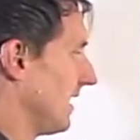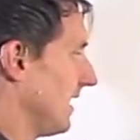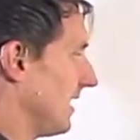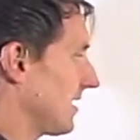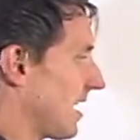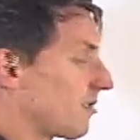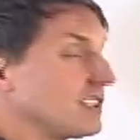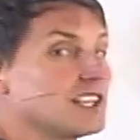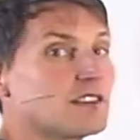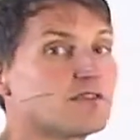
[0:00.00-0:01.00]
It's not
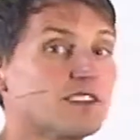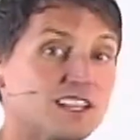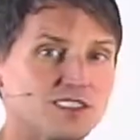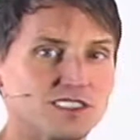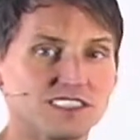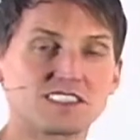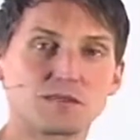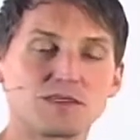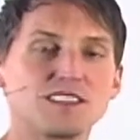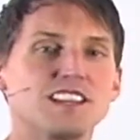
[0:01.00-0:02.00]
really a field. It's
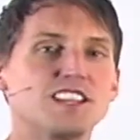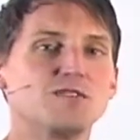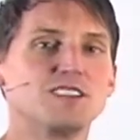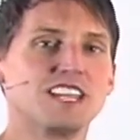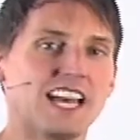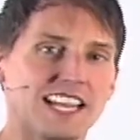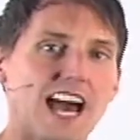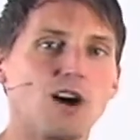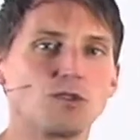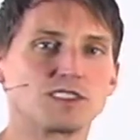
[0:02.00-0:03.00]
something that you get
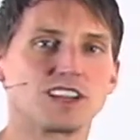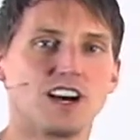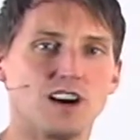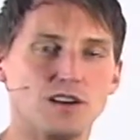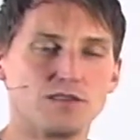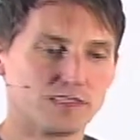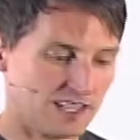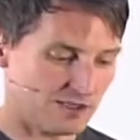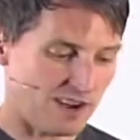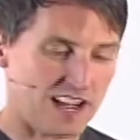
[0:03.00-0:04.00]
out of
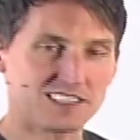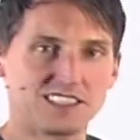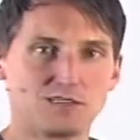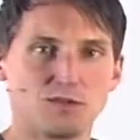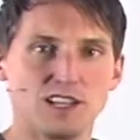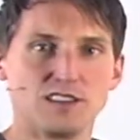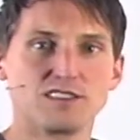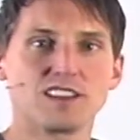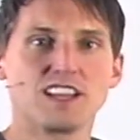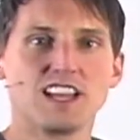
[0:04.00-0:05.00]
interacting
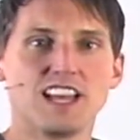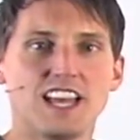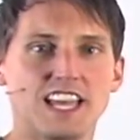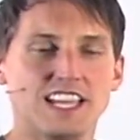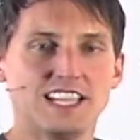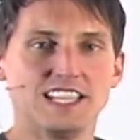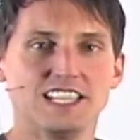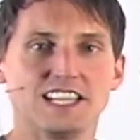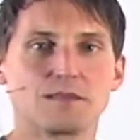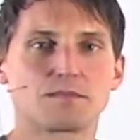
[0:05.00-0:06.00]
with
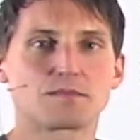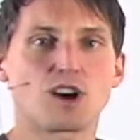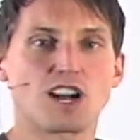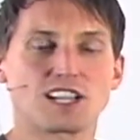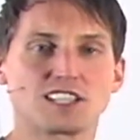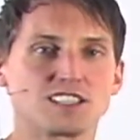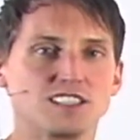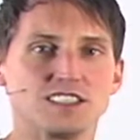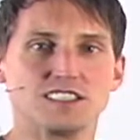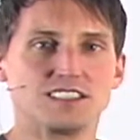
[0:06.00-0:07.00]
a product,
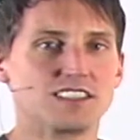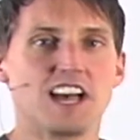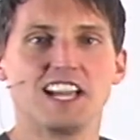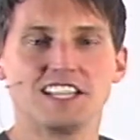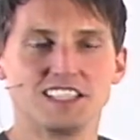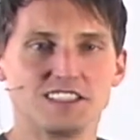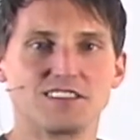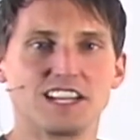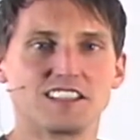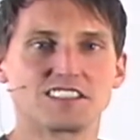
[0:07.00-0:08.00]
a design, a
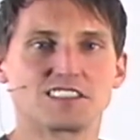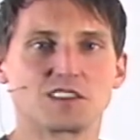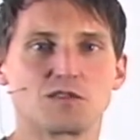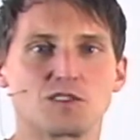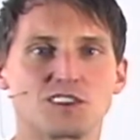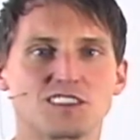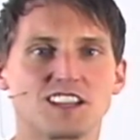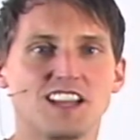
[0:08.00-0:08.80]
device, and so forth.